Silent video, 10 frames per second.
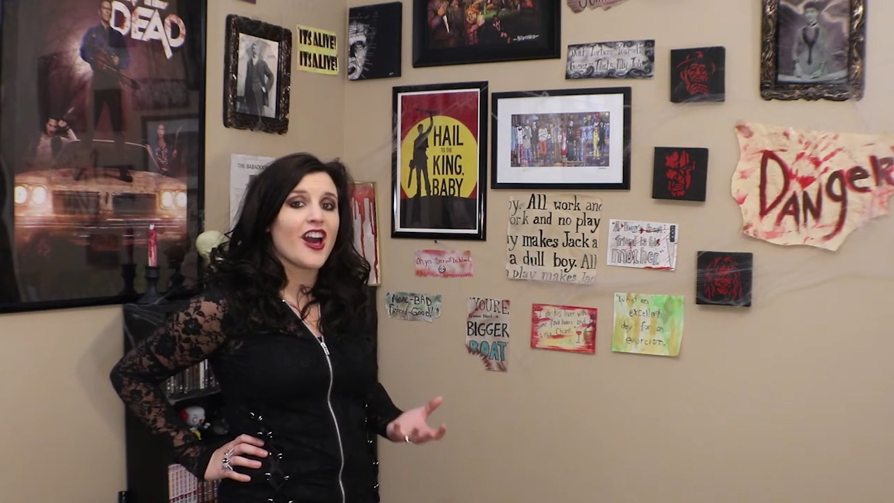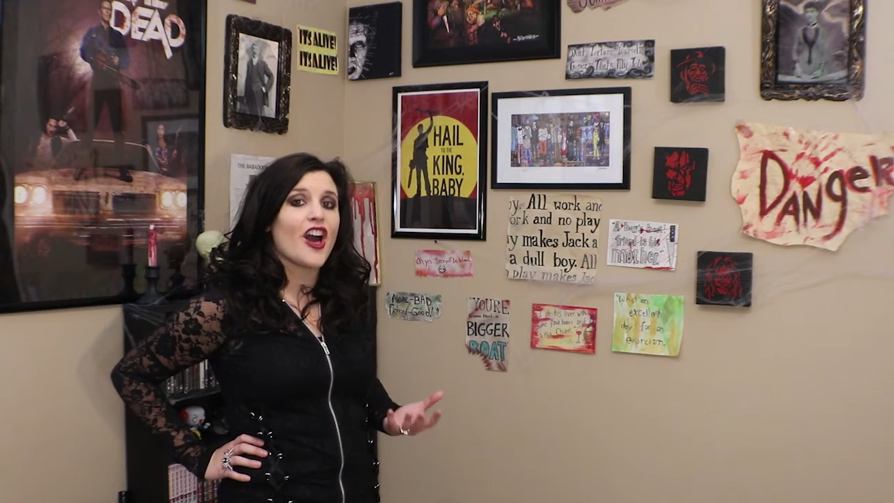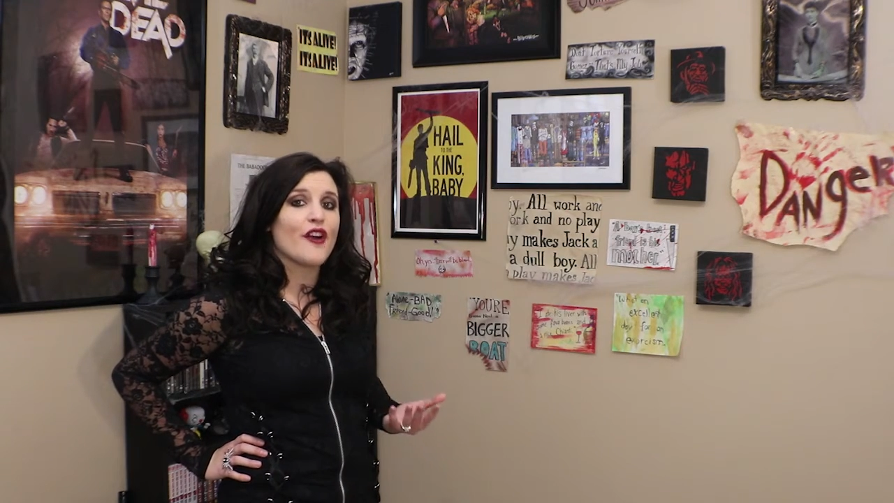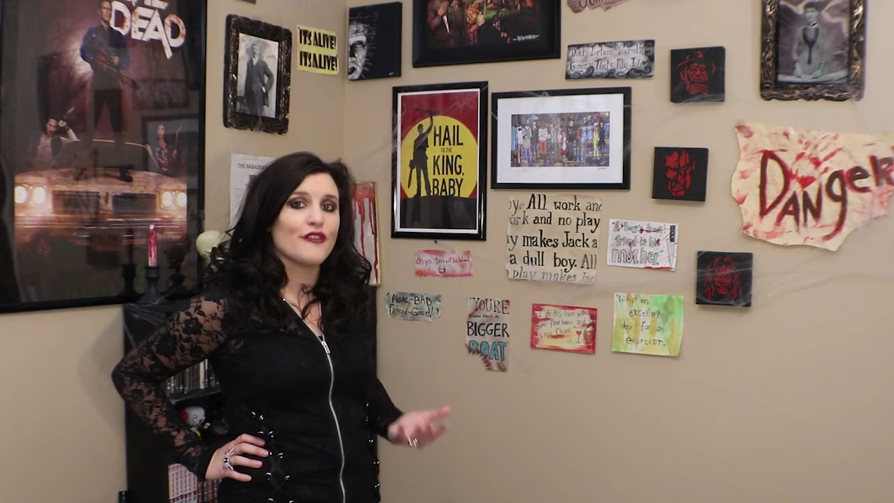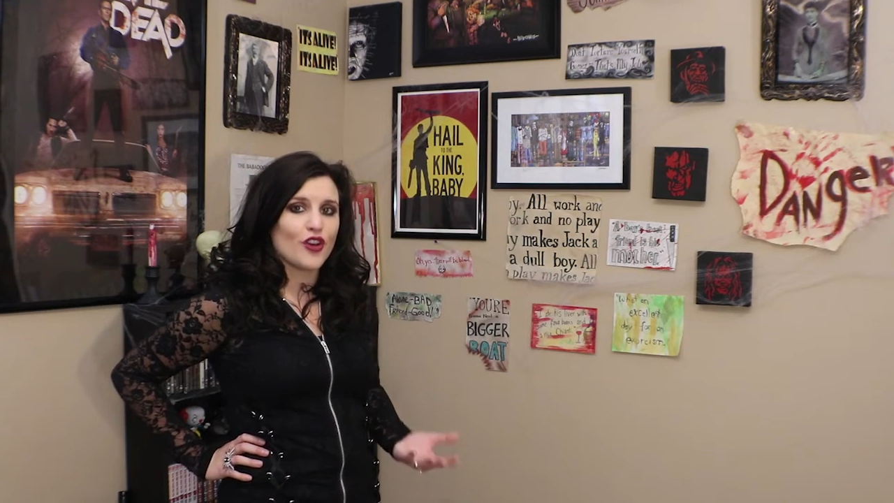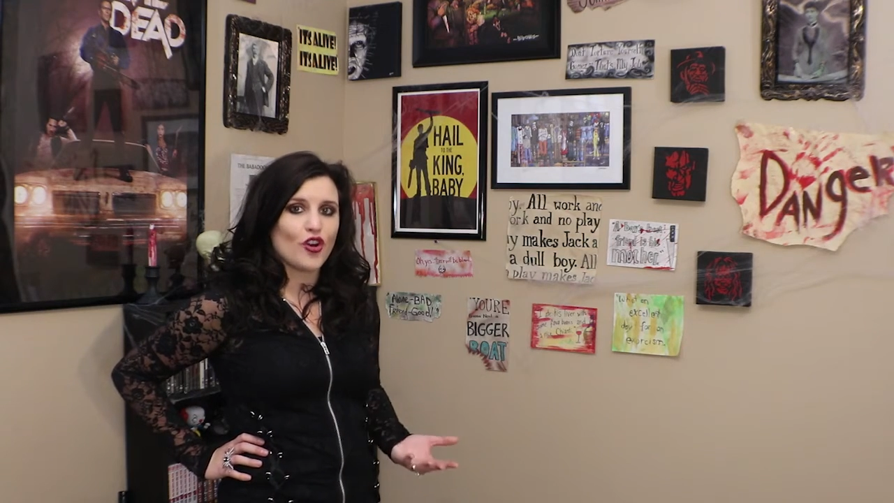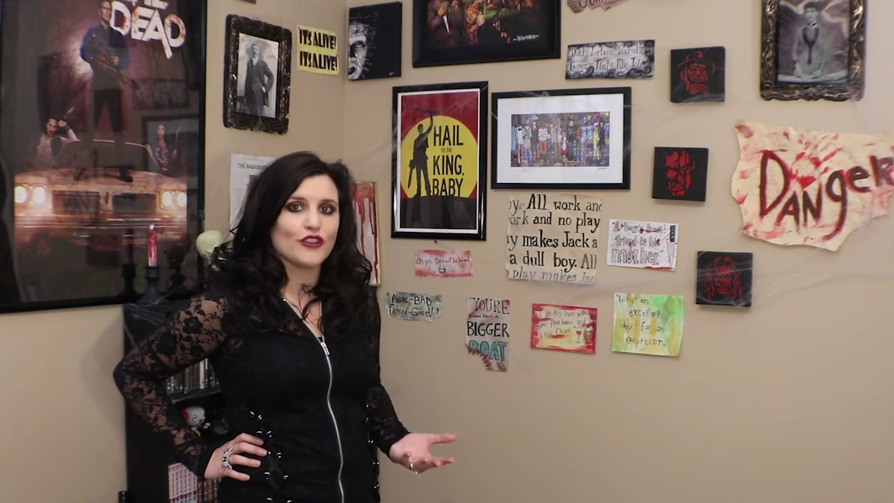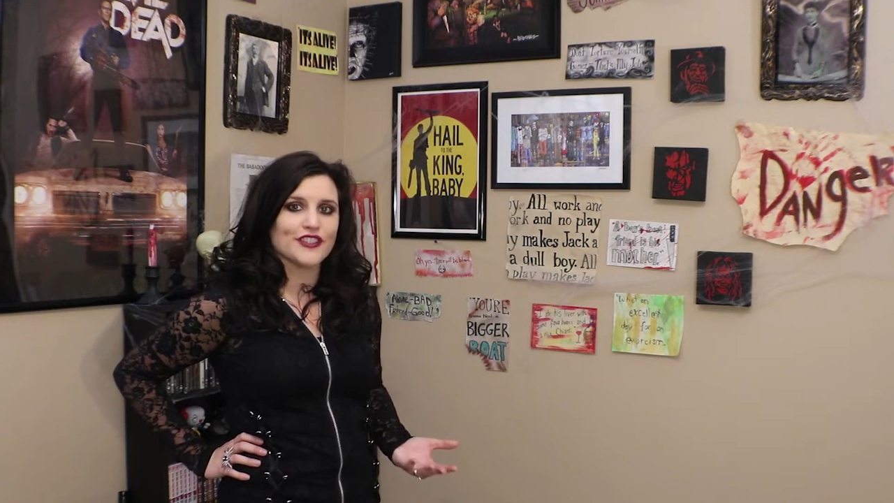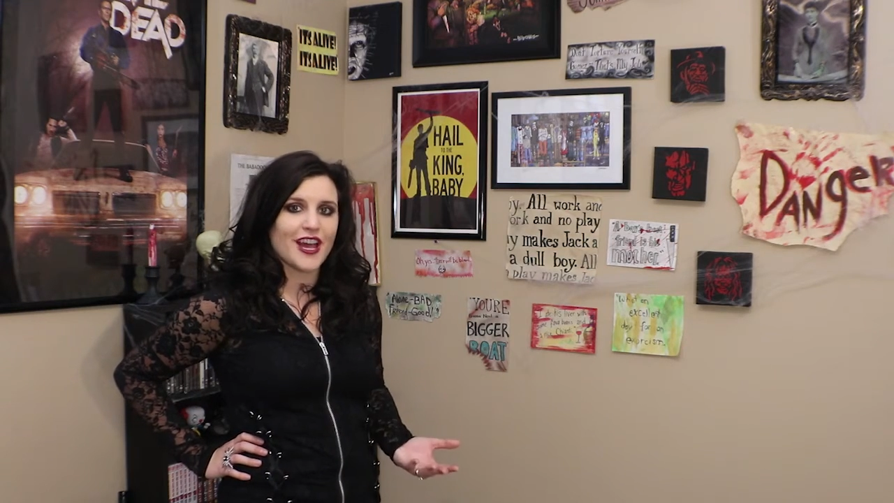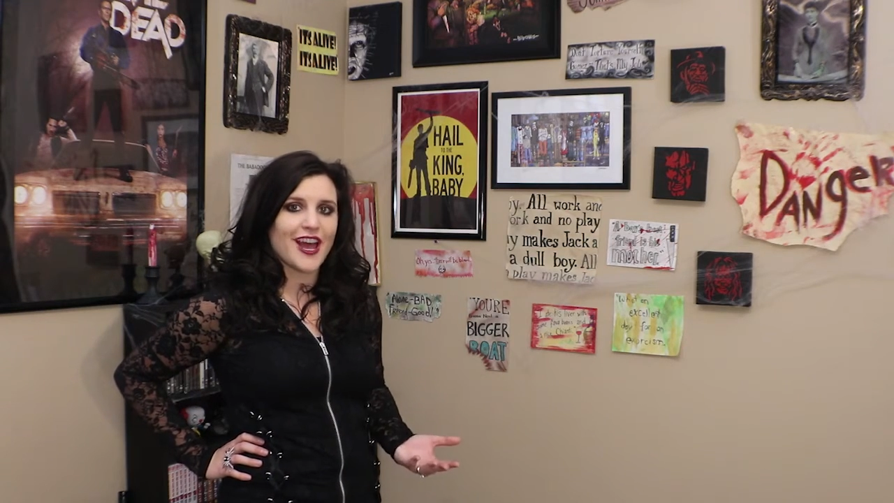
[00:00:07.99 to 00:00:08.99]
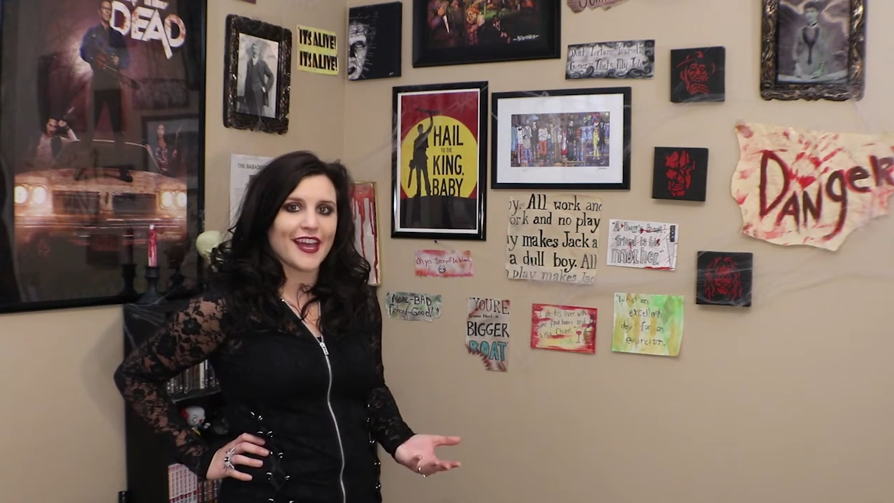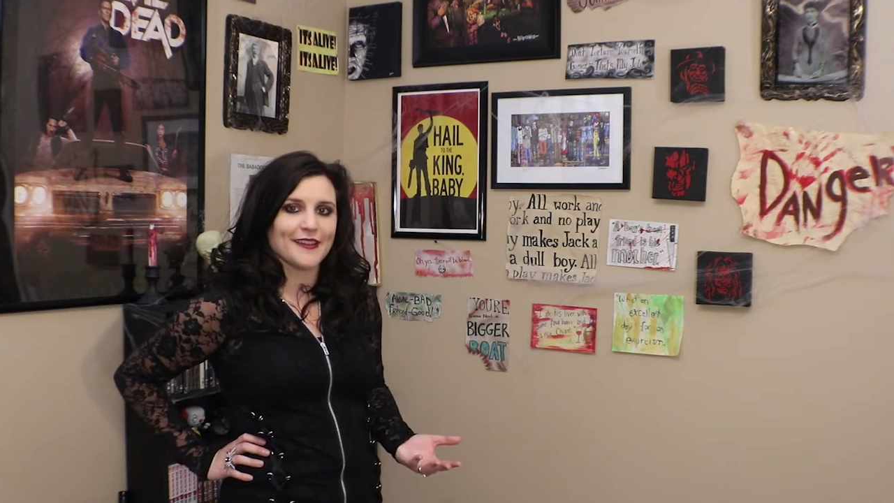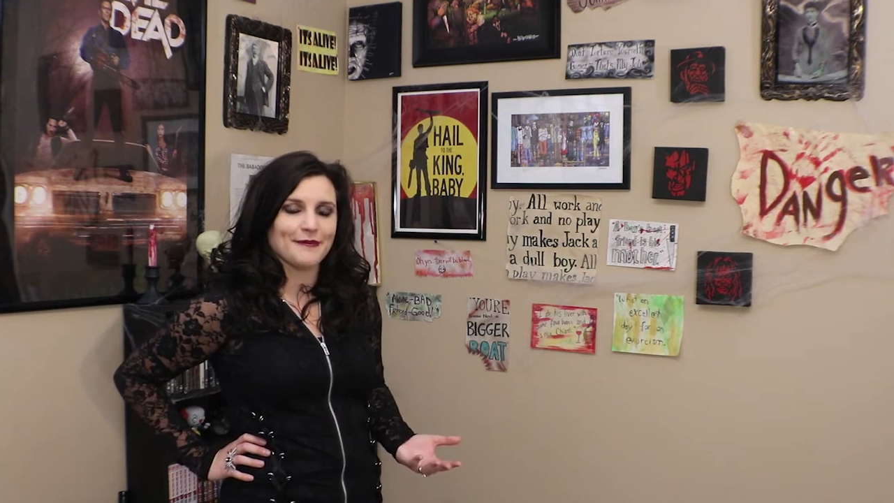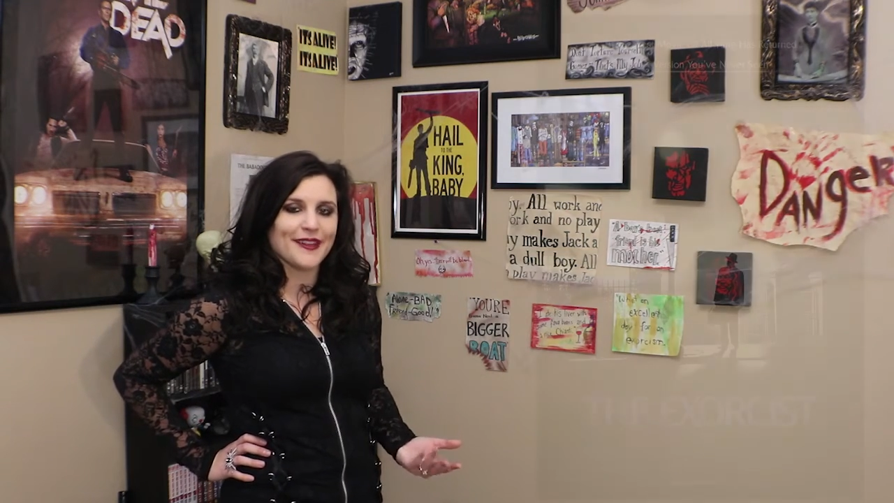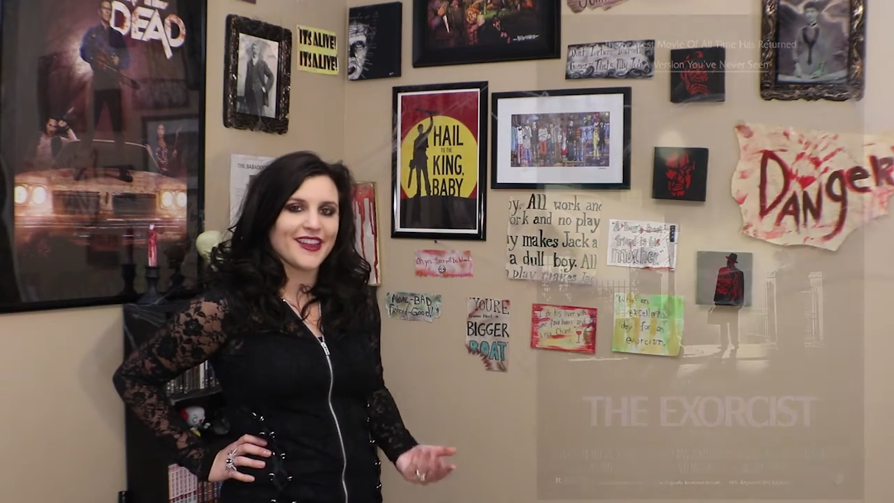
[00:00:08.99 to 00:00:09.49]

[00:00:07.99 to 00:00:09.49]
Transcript: of all time.